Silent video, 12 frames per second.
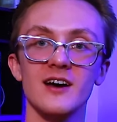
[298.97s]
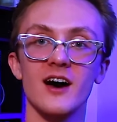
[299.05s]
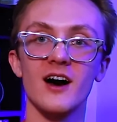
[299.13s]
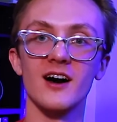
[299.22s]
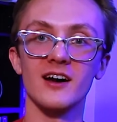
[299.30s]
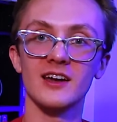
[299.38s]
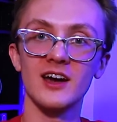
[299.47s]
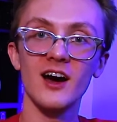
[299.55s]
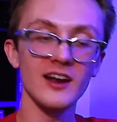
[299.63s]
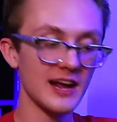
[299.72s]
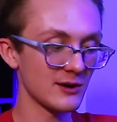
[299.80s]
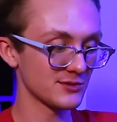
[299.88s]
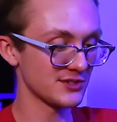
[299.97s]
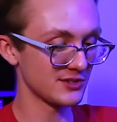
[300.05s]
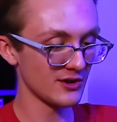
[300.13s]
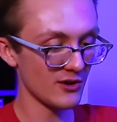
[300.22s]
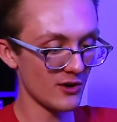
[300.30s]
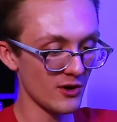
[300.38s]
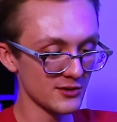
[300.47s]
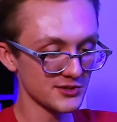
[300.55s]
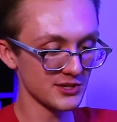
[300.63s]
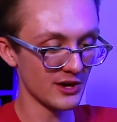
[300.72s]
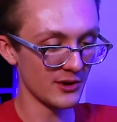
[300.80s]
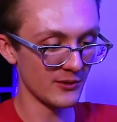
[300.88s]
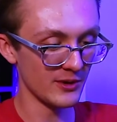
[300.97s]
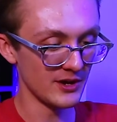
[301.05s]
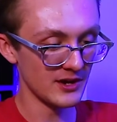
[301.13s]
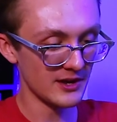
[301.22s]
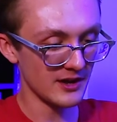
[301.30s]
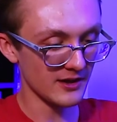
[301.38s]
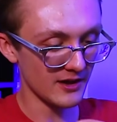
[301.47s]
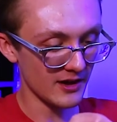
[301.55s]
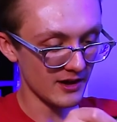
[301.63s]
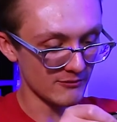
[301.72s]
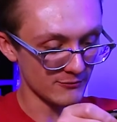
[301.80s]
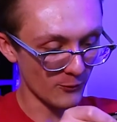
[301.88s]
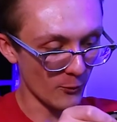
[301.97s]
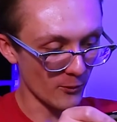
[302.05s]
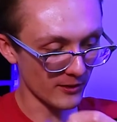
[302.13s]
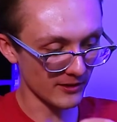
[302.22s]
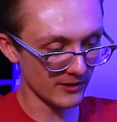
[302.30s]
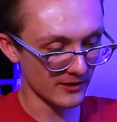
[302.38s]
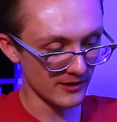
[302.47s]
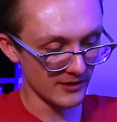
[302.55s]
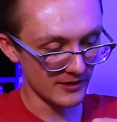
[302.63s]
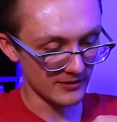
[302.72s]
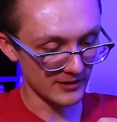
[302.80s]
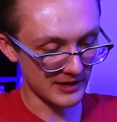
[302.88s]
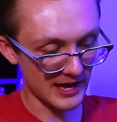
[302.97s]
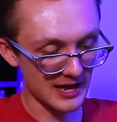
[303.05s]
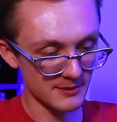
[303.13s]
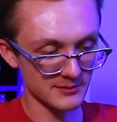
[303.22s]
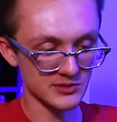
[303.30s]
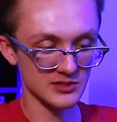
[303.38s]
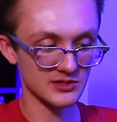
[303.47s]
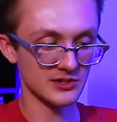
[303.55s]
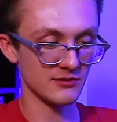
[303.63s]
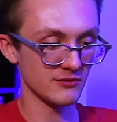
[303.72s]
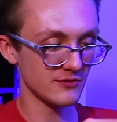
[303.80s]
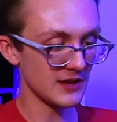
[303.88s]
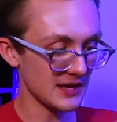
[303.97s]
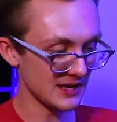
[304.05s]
cutouts also for the games to fit